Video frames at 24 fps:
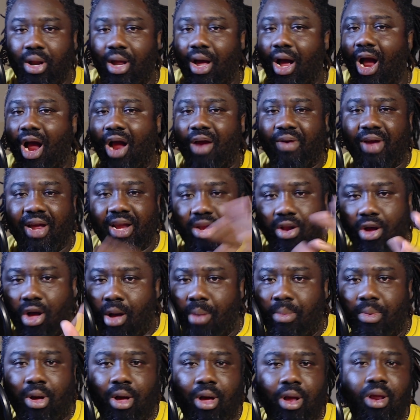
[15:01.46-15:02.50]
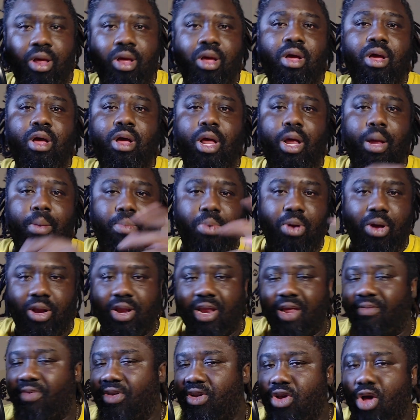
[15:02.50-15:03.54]
heart rate normal, blood
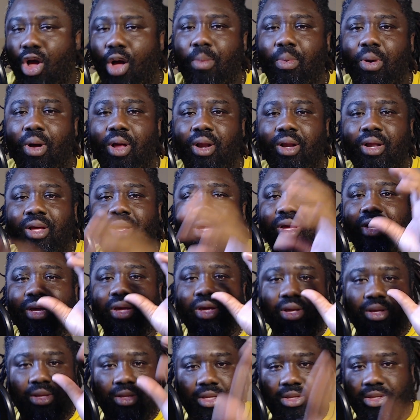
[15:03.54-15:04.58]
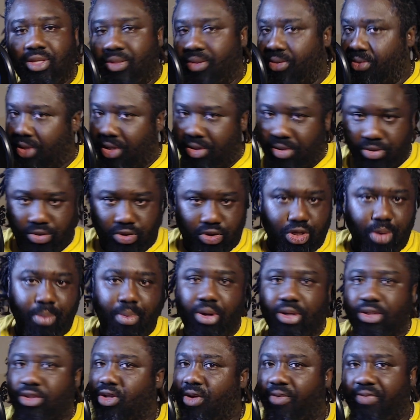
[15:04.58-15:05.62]
level normal, your
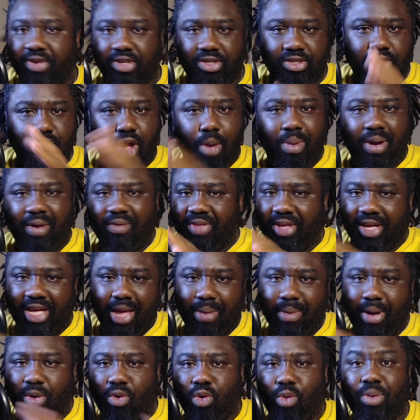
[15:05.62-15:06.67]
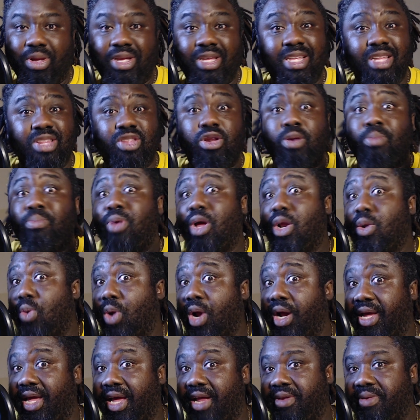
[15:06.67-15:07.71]
stomach stuff is normal, everything came out cool, but you need to do the blood
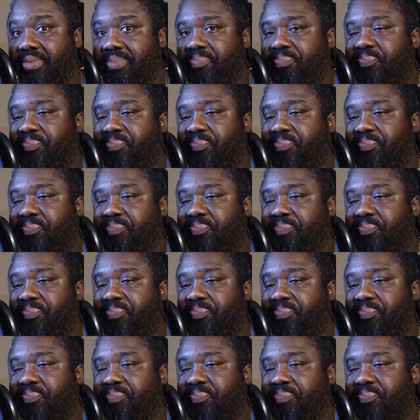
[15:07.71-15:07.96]
work yet.